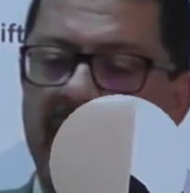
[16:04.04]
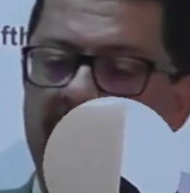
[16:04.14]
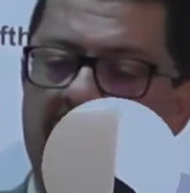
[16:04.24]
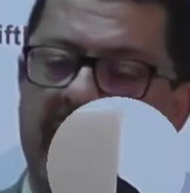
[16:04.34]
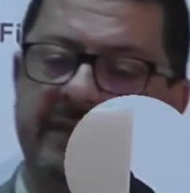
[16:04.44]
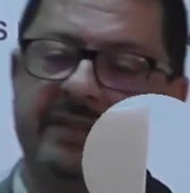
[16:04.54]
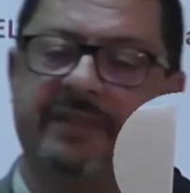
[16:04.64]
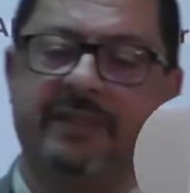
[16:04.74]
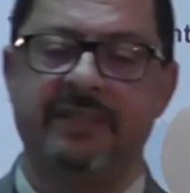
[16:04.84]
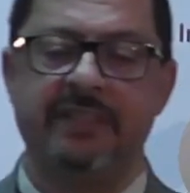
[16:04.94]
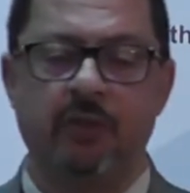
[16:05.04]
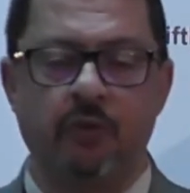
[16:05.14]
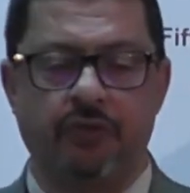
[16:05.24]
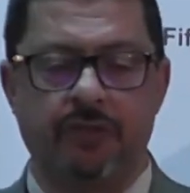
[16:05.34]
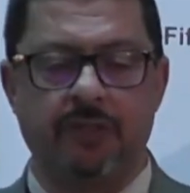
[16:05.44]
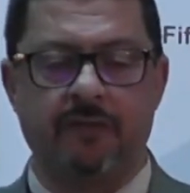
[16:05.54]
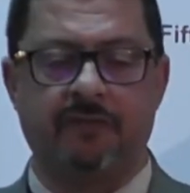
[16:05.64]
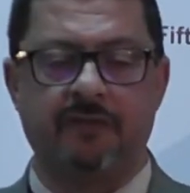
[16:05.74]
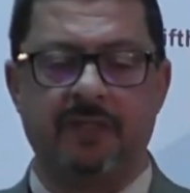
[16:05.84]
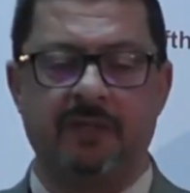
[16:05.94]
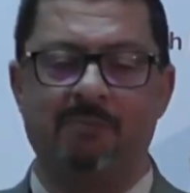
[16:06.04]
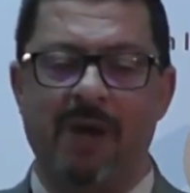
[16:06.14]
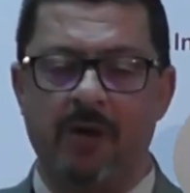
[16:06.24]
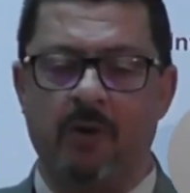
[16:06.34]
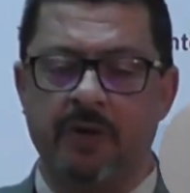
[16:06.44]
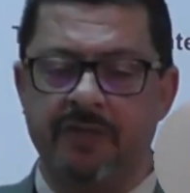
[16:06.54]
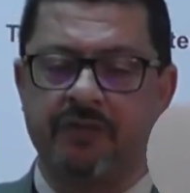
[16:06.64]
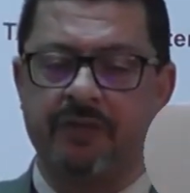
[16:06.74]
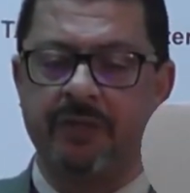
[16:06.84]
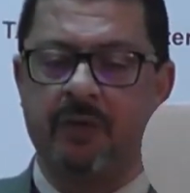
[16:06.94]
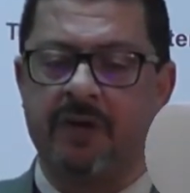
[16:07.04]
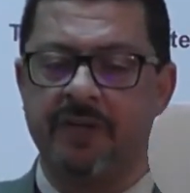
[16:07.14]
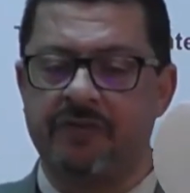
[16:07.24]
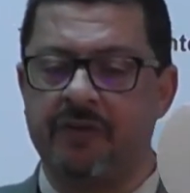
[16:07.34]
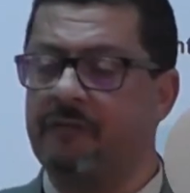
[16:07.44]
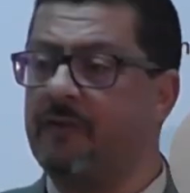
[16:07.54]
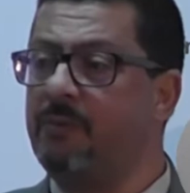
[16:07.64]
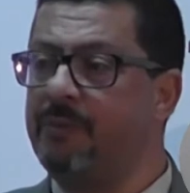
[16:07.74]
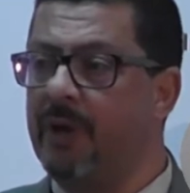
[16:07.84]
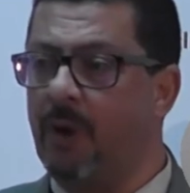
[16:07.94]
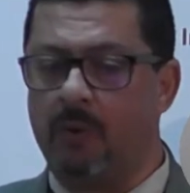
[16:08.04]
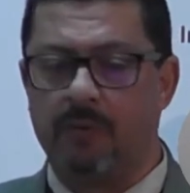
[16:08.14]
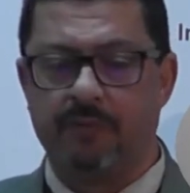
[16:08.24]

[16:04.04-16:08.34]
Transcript: and the inclusion of microhistory or history from below.